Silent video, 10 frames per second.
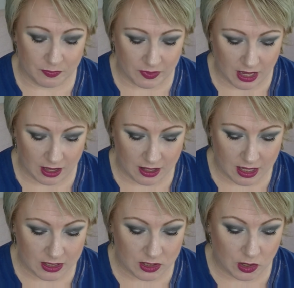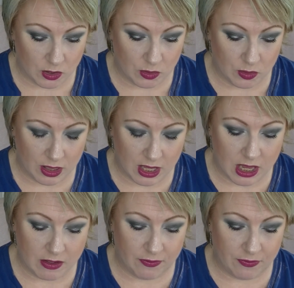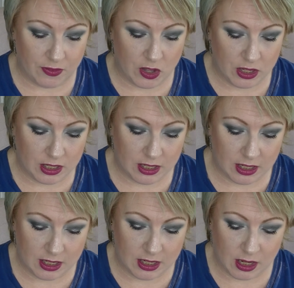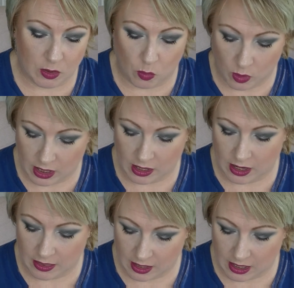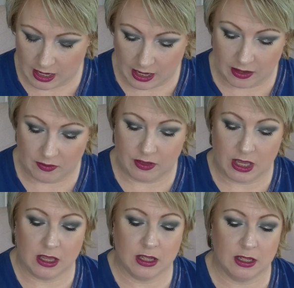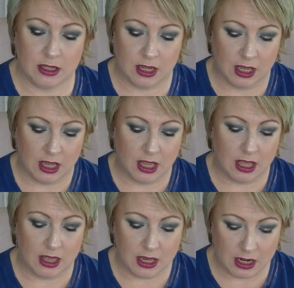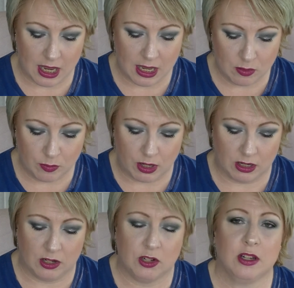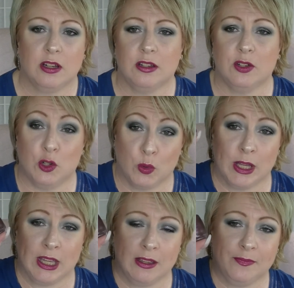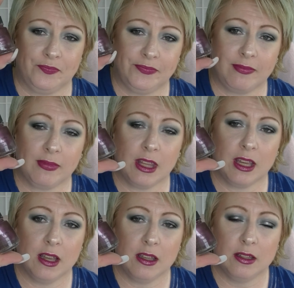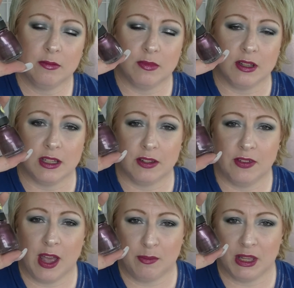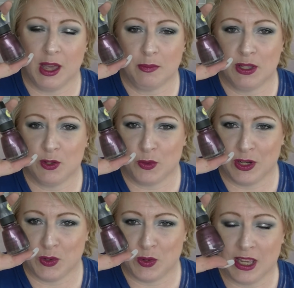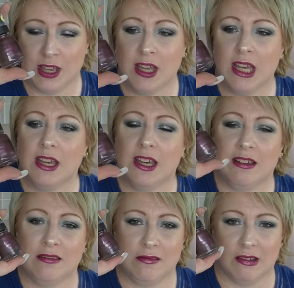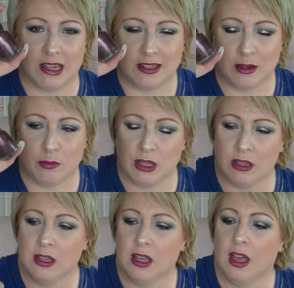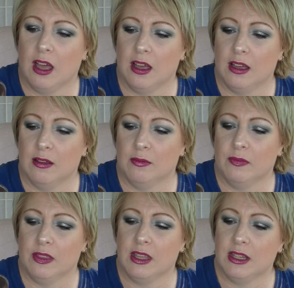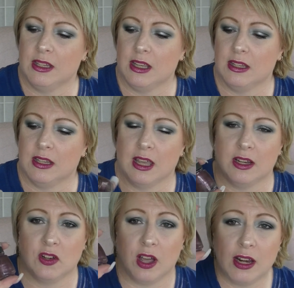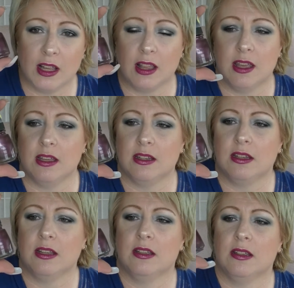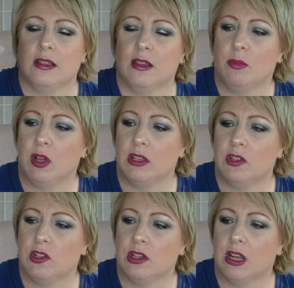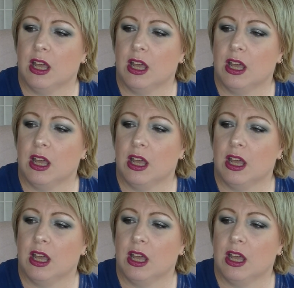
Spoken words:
Yeah, so the first one that I have is the Nail Polish Joy, because of Happy Happy Joy Joy, Ren and Stimpy. This is a China Glaze polish.